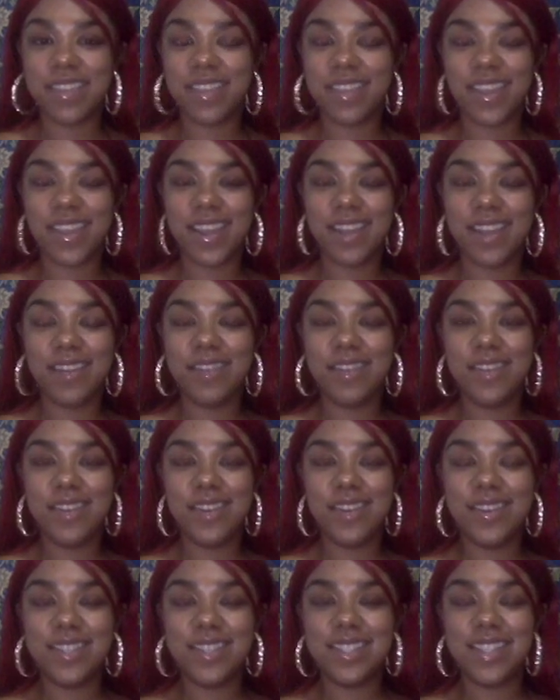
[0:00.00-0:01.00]
Like I don't even know
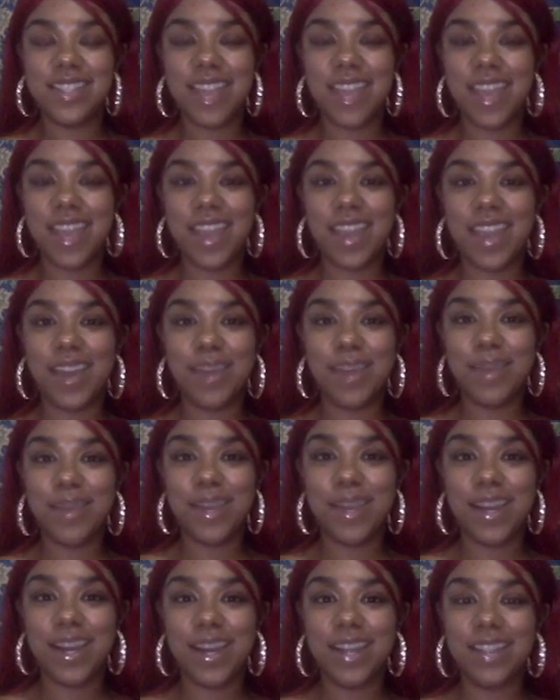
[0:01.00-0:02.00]
what to say. Oh my
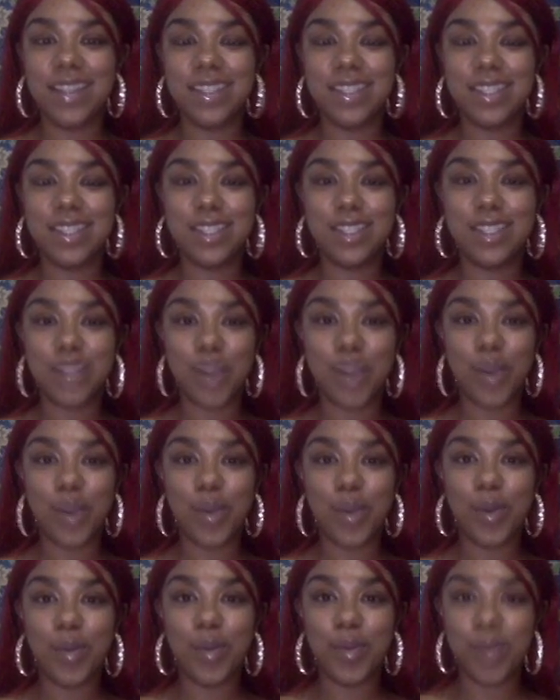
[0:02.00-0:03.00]
gosh, it's
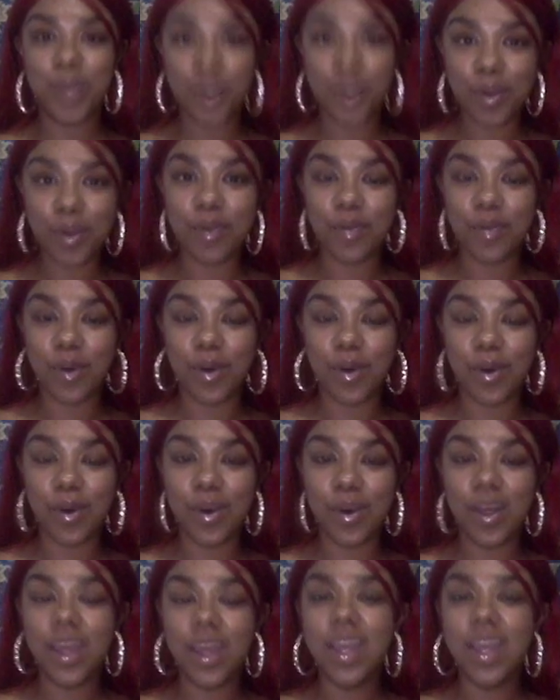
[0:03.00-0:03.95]
so beautiful.